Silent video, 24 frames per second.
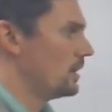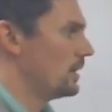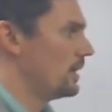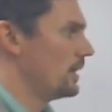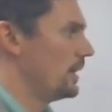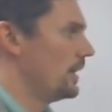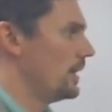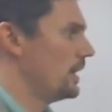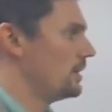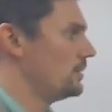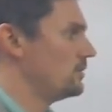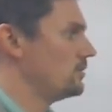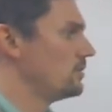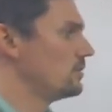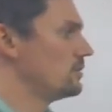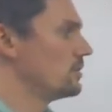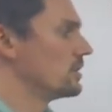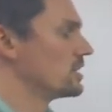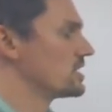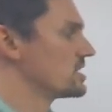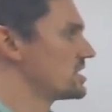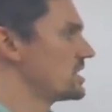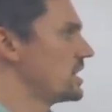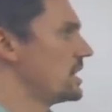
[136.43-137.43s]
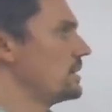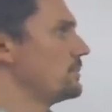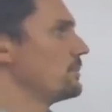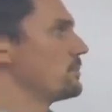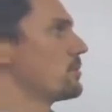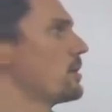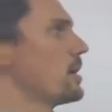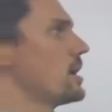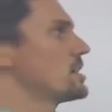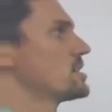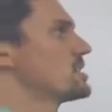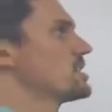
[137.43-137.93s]
And do the same
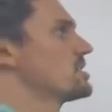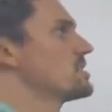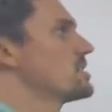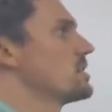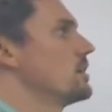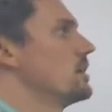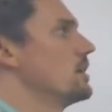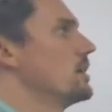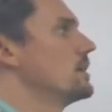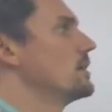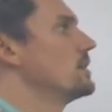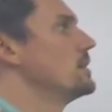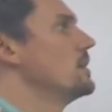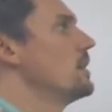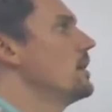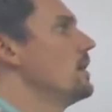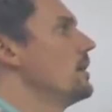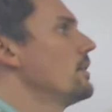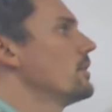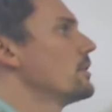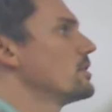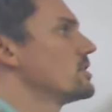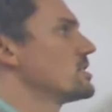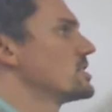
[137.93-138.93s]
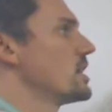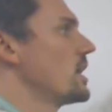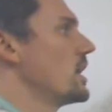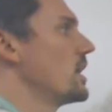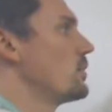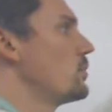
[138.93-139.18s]
process on the other side